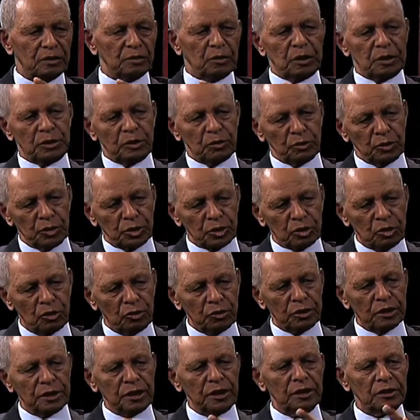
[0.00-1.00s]
with
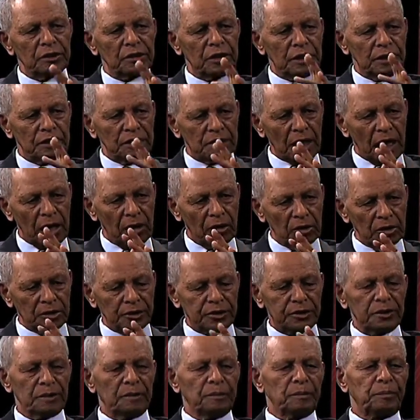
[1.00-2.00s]
concrete and dowels.
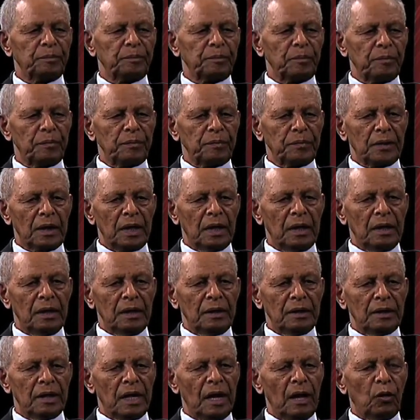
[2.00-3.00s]

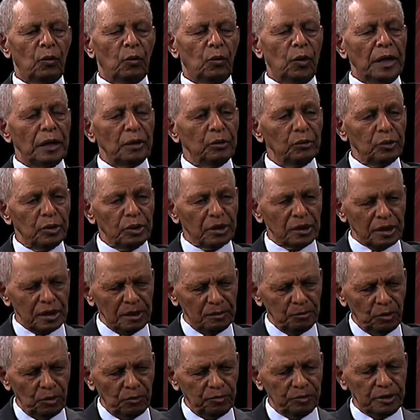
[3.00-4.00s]
Now, when we
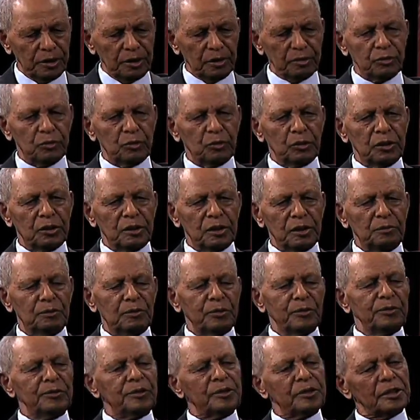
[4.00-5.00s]
removed it
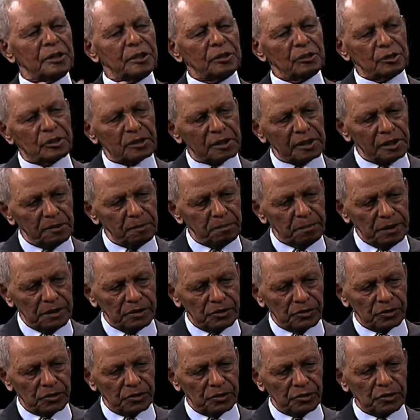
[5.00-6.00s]
in 3
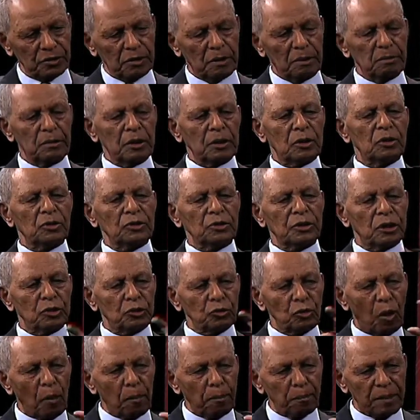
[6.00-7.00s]
pieces because the
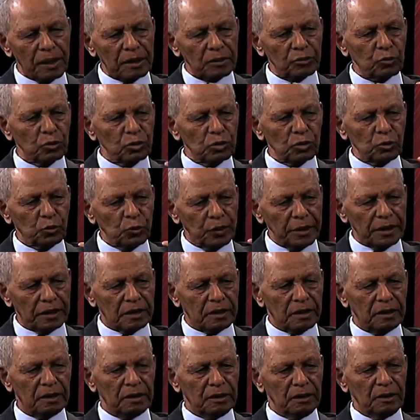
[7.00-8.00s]
top part was
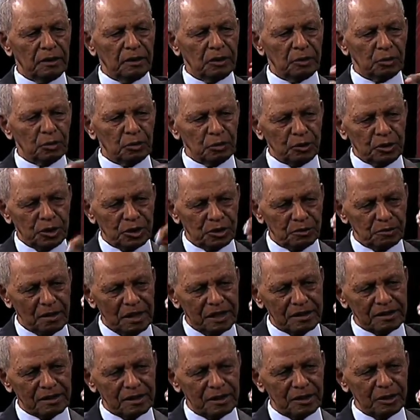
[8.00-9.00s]
weak to
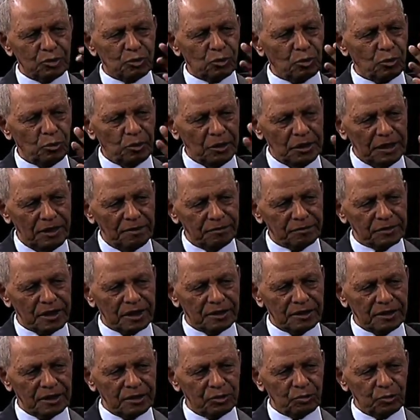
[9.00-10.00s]
dismantle it. So we left
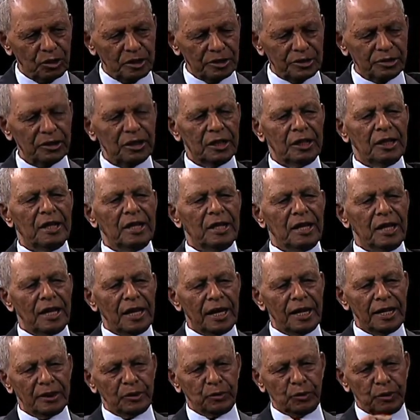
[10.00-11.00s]
as it was,
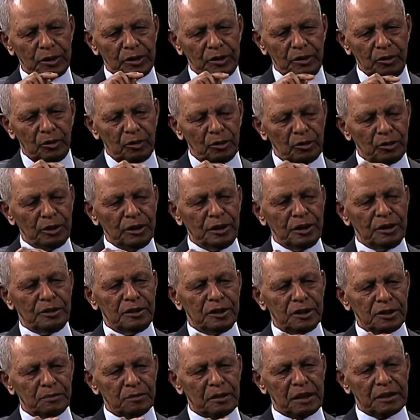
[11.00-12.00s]
and we only
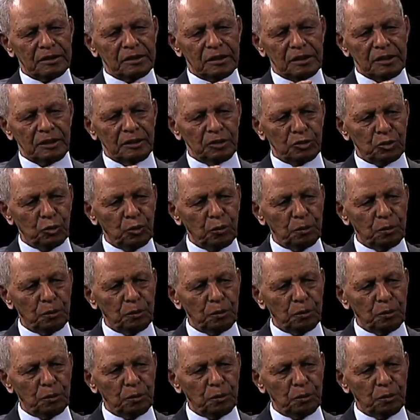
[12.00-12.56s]
dismantled in 2